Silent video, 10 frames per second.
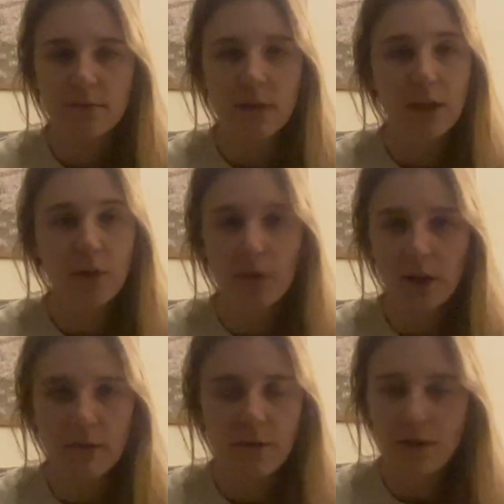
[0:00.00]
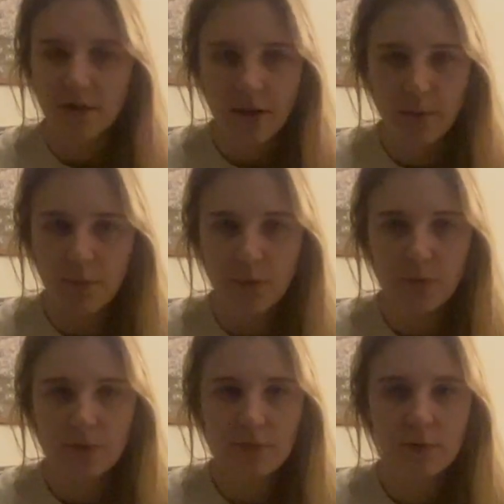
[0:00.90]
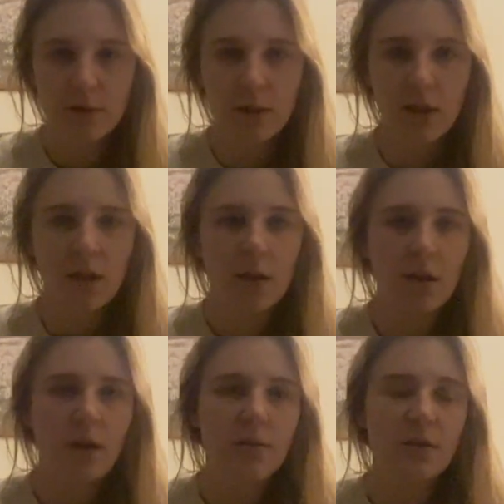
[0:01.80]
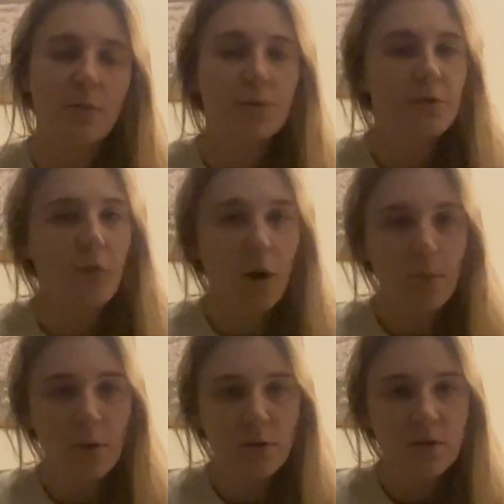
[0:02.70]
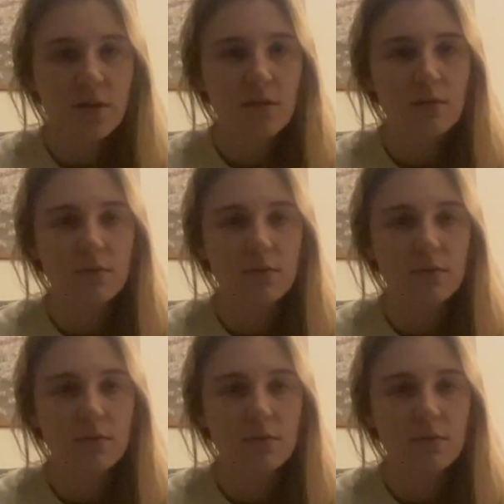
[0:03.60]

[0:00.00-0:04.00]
like Ukraine, for example, support to farmers.